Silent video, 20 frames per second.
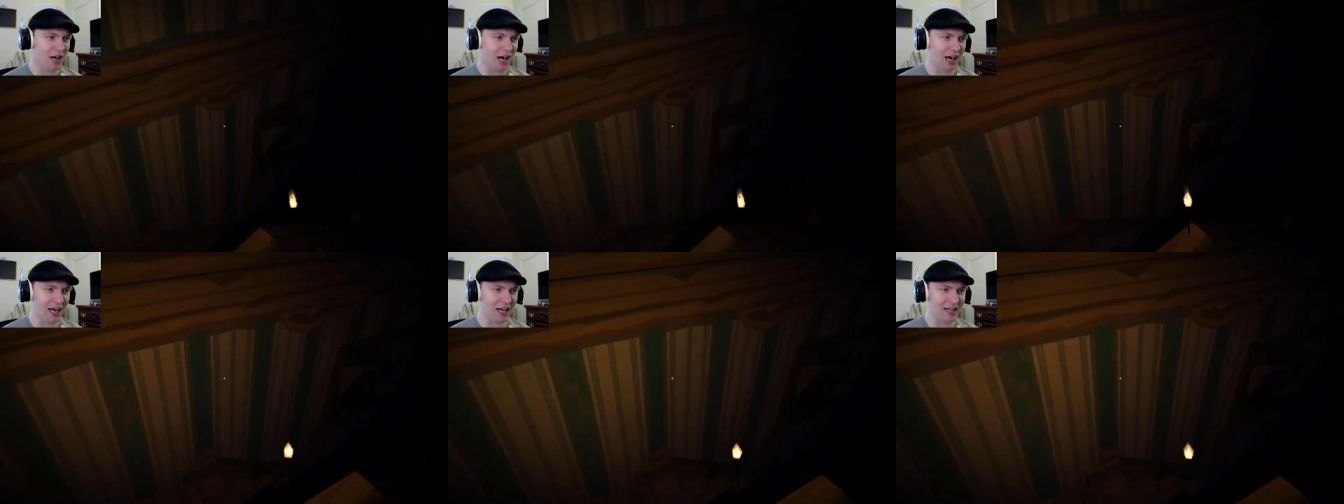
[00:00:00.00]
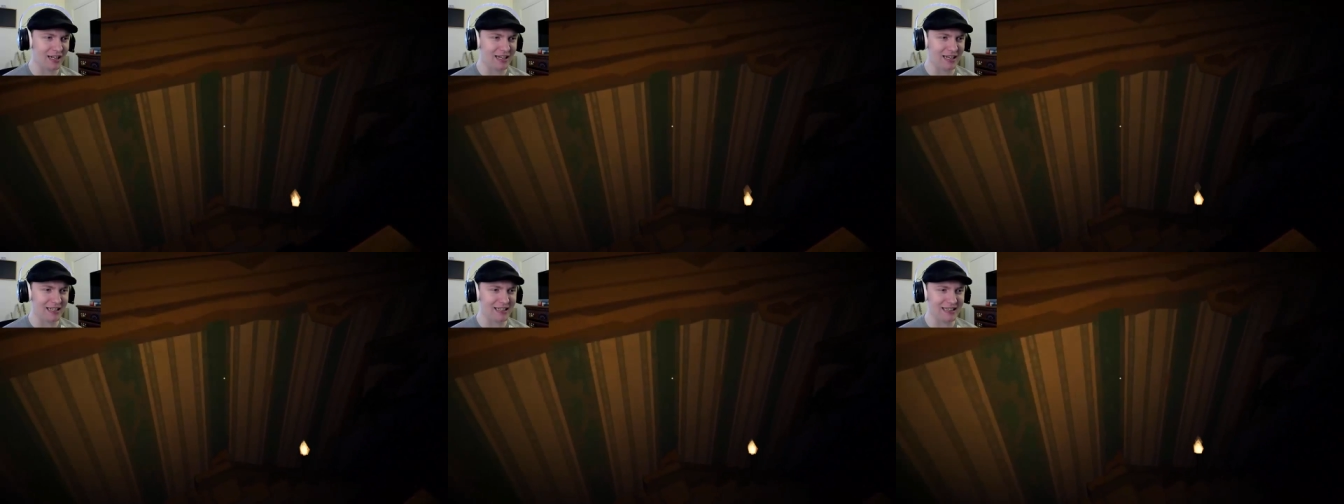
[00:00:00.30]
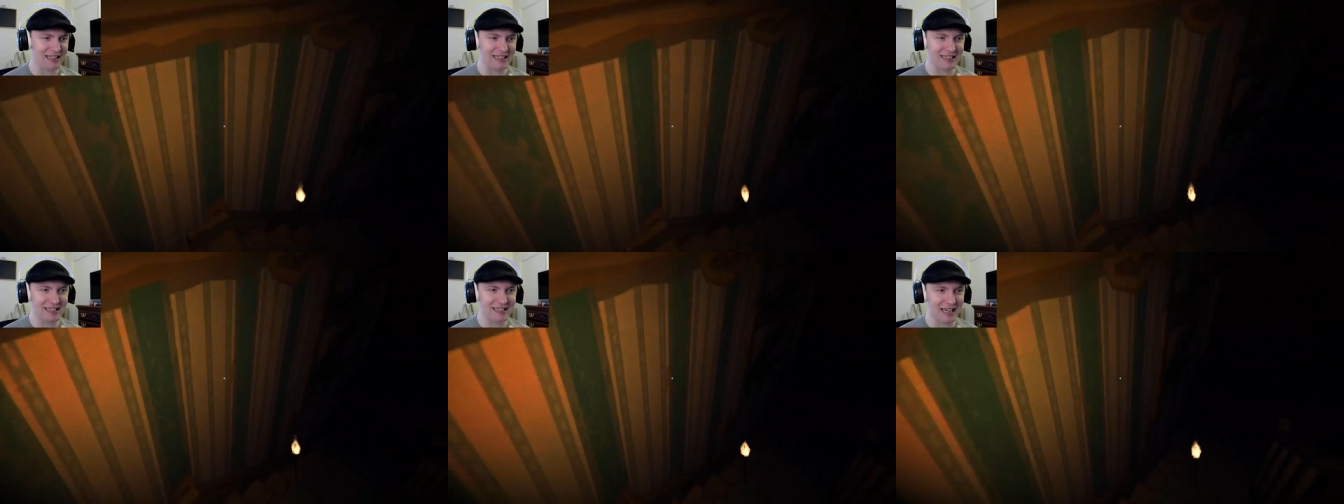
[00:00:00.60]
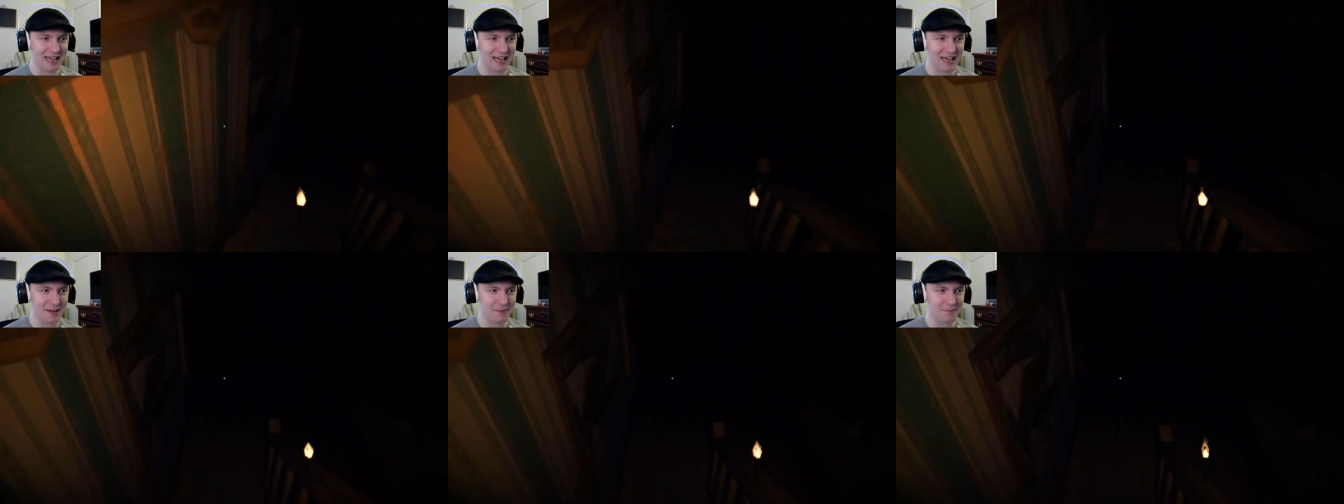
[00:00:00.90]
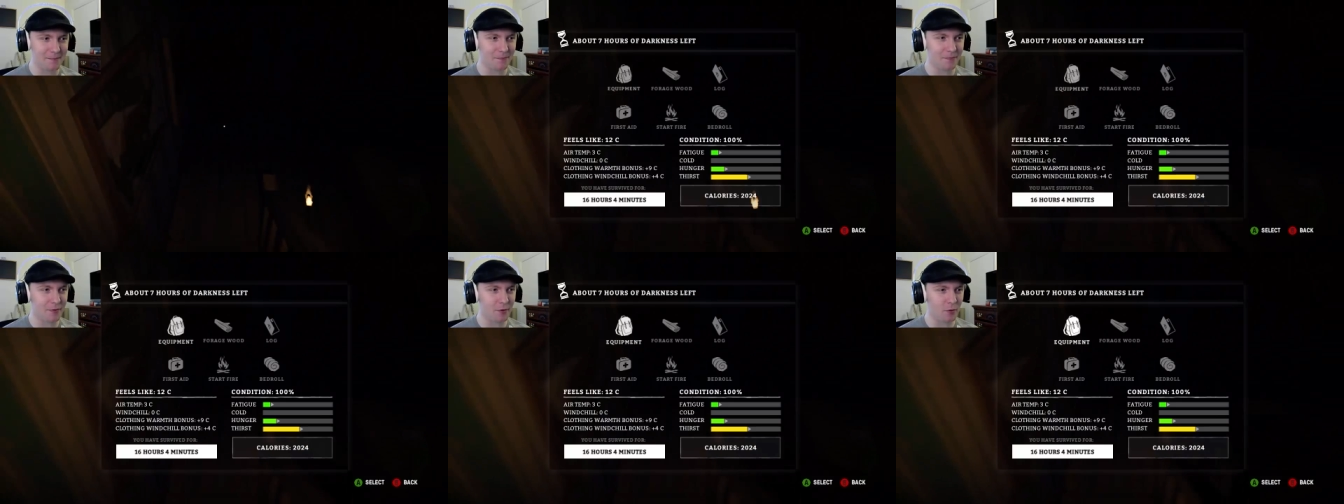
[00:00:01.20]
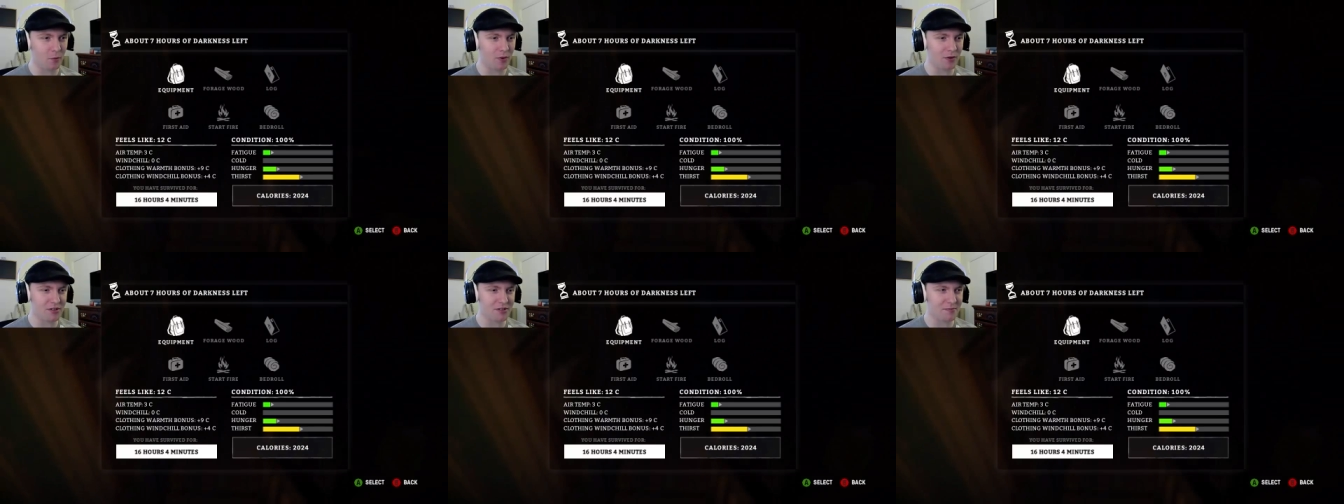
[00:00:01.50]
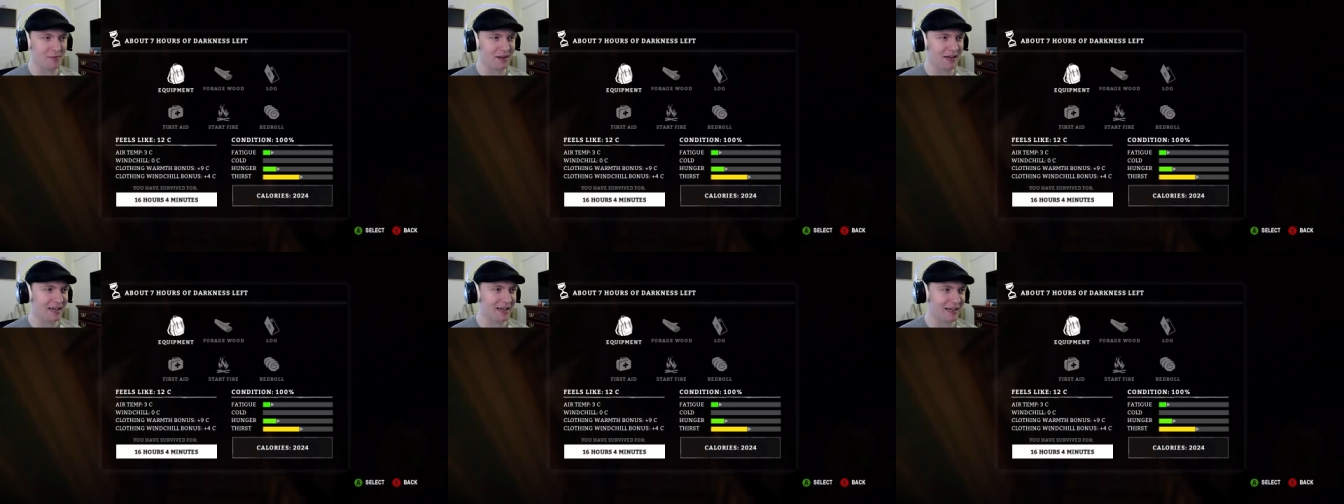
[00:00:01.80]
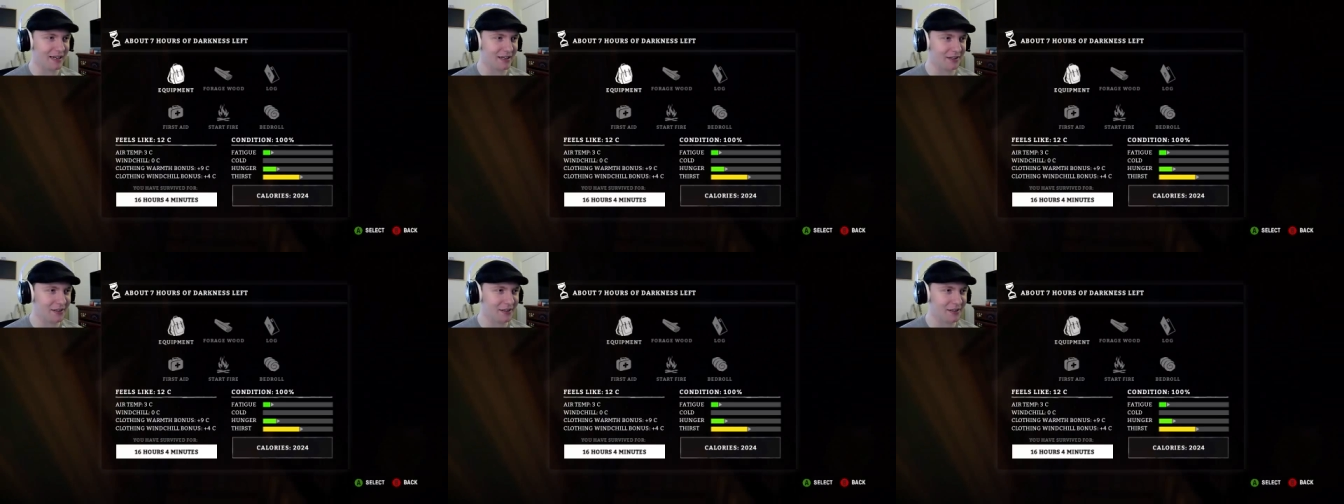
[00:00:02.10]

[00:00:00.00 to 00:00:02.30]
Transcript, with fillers: Uh, at this time, where was my